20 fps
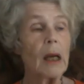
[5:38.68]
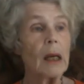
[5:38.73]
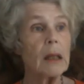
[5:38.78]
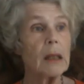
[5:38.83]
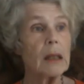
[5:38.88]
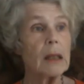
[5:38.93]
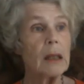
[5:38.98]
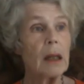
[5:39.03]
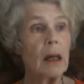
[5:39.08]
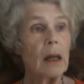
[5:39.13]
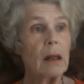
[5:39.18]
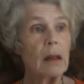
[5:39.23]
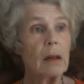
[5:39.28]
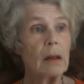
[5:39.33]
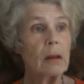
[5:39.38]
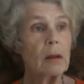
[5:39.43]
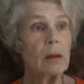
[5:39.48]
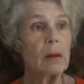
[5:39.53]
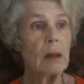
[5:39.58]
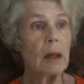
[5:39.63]

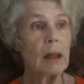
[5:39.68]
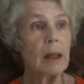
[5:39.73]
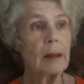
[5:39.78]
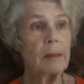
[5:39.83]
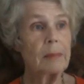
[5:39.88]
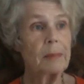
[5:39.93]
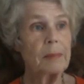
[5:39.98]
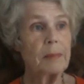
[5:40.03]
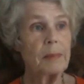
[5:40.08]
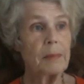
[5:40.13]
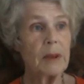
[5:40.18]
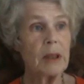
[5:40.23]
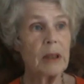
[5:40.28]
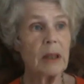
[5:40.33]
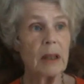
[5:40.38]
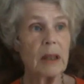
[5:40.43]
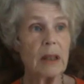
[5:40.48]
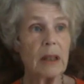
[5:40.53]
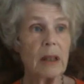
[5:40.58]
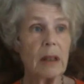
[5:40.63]
So
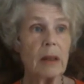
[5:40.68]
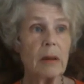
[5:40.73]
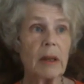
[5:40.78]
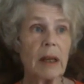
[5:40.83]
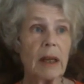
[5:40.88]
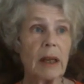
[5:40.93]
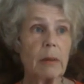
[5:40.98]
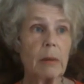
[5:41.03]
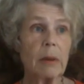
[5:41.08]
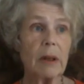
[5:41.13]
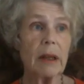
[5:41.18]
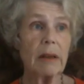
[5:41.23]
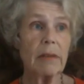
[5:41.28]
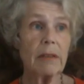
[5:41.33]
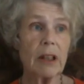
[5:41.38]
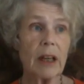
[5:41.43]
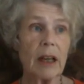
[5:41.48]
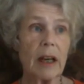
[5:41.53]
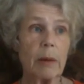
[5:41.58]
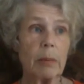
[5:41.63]
I said, okay, we'll give
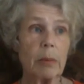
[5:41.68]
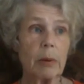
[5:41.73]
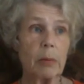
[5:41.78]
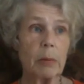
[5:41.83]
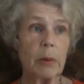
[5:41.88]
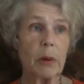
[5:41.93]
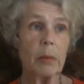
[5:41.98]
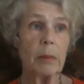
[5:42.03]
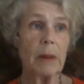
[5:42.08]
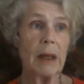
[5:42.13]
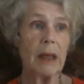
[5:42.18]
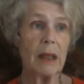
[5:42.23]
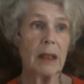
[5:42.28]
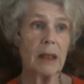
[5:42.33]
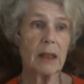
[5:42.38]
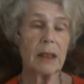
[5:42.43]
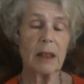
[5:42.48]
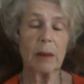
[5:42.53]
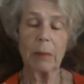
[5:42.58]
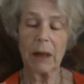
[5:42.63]
her a couple more
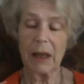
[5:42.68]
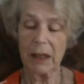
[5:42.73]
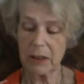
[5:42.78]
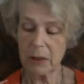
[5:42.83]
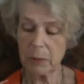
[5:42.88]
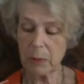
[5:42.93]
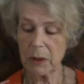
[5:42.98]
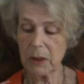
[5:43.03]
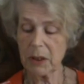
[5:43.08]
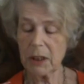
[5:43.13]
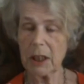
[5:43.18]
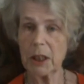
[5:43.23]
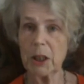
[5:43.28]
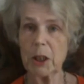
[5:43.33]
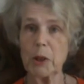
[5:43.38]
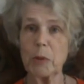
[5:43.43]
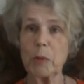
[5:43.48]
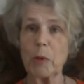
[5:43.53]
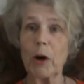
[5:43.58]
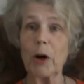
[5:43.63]
minutes. So my husband set
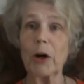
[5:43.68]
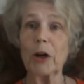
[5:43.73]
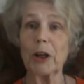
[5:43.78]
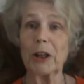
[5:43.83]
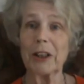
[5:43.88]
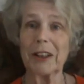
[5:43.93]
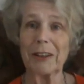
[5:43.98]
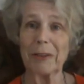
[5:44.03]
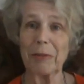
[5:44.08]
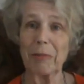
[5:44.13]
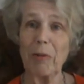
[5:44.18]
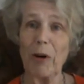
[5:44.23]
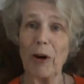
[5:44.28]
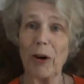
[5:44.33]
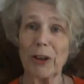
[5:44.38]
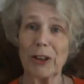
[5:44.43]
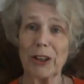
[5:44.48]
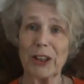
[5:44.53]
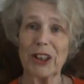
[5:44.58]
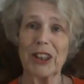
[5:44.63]
his
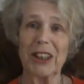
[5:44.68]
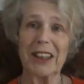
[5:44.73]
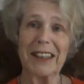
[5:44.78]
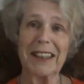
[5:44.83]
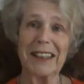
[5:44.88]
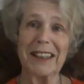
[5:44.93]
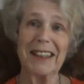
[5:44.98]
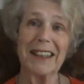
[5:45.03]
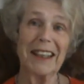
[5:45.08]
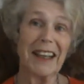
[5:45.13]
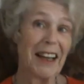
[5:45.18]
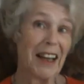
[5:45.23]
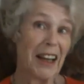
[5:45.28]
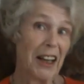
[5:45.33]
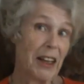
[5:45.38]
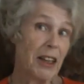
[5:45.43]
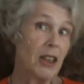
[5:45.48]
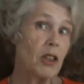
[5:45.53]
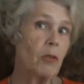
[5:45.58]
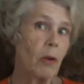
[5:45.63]
watch.
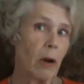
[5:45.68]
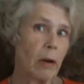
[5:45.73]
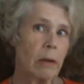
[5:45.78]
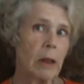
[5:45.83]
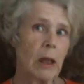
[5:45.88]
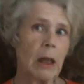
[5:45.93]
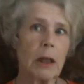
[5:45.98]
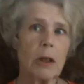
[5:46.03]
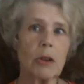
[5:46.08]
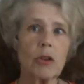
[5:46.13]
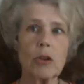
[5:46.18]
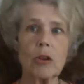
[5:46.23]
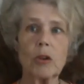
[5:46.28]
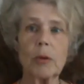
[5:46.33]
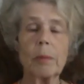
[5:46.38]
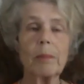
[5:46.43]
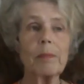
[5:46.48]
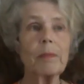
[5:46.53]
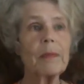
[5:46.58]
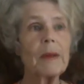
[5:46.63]
He's very
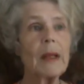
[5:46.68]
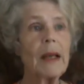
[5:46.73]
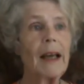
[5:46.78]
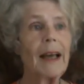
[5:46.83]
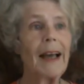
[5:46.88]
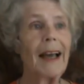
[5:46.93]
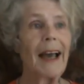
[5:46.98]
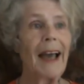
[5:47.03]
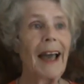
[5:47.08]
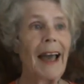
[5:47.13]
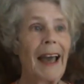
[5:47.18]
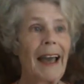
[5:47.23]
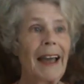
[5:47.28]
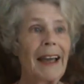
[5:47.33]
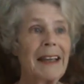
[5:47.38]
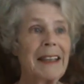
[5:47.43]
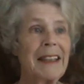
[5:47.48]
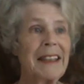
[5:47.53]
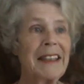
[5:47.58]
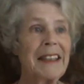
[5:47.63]
literal.
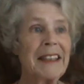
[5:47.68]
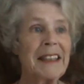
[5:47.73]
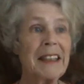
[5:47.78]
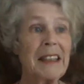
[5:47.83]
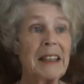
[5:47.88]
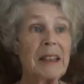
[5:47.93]
And